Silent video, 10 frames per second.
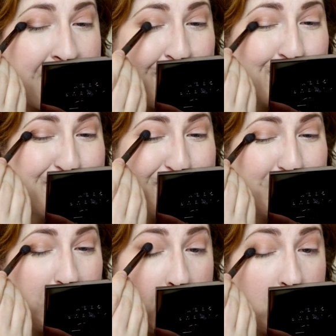mouth
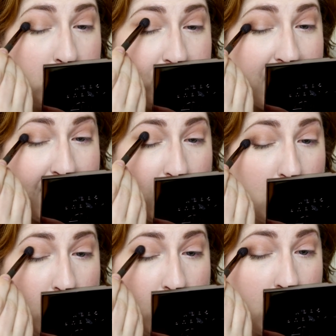thing
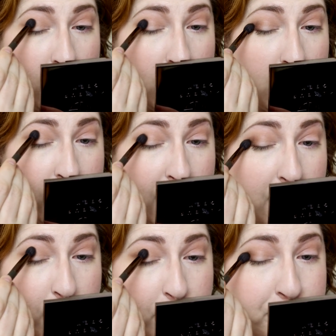and
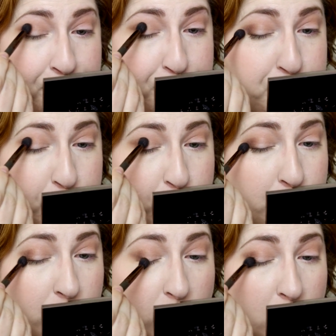I'm
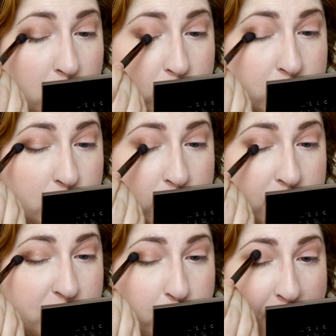doing
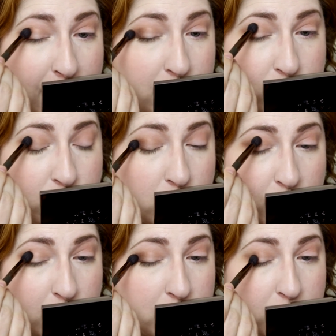this back and
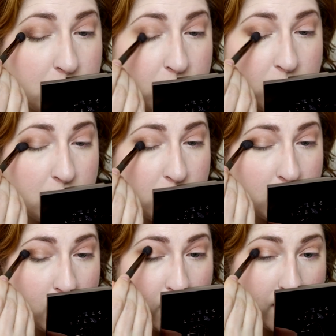forth
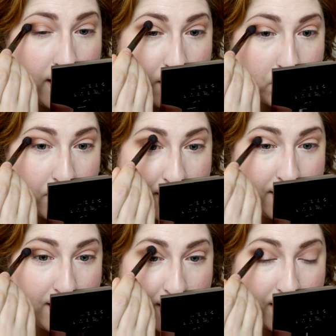and
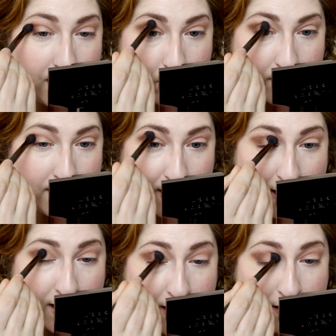blending and blending
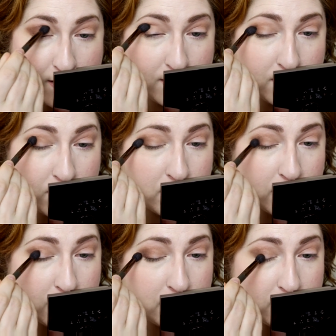it into the
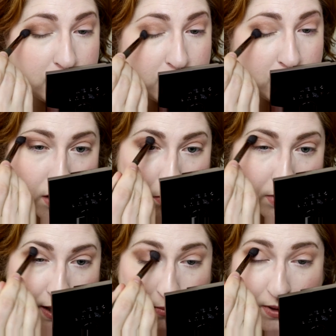crease.
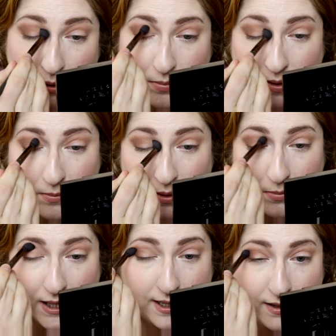Blend, blend, blend, blend,
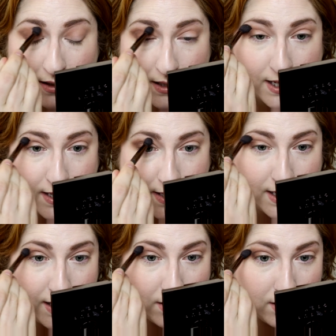blend, because
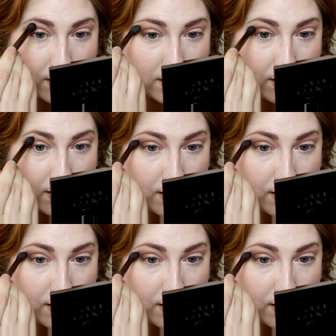it'll,